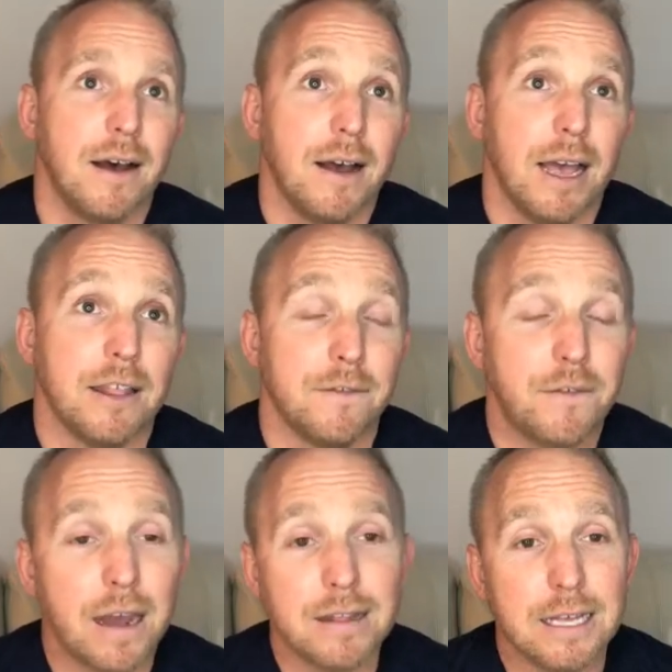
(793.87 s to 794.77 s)
And then
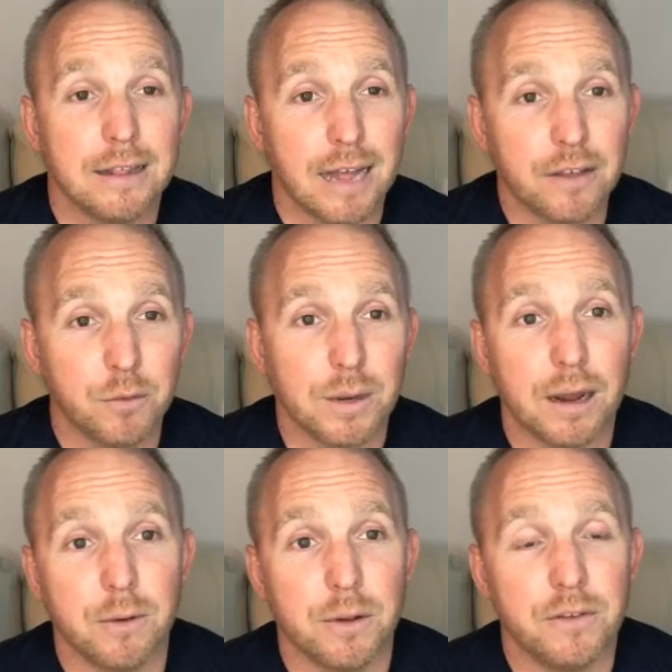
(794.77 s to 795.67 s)
finally, the last one
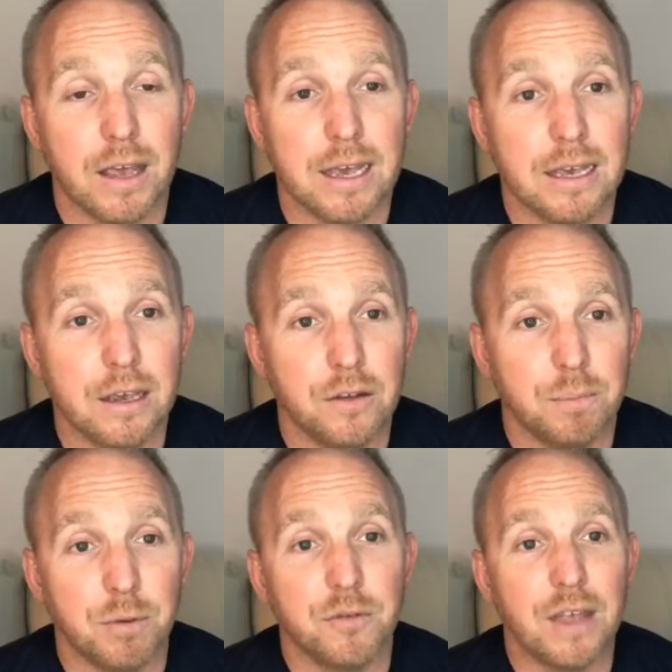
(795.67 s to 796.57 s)
I would say is
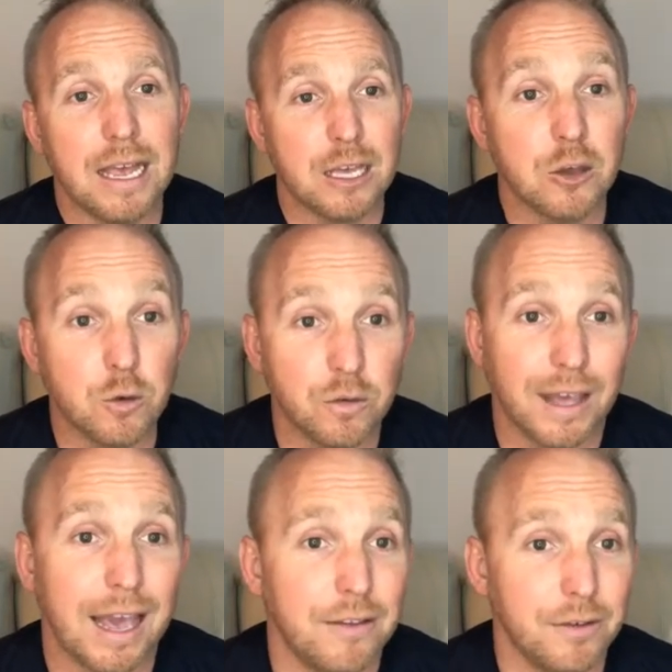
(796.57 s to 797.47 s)
present use
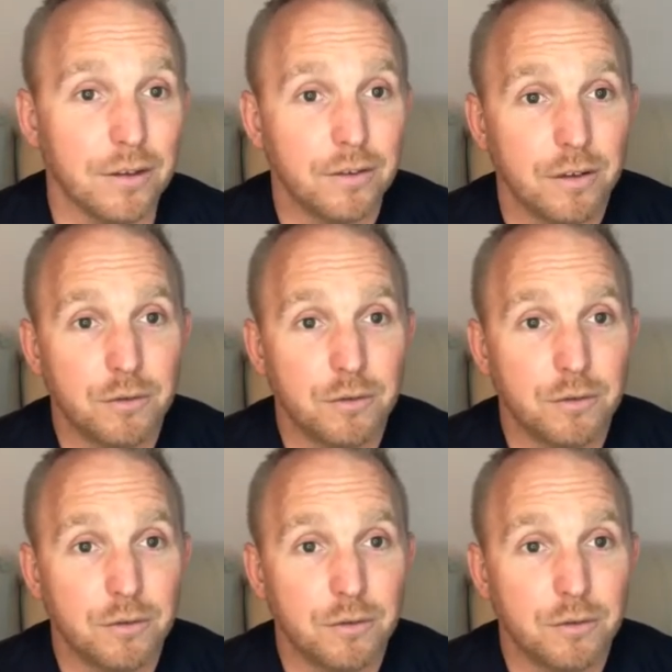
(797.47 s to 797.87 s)
cases.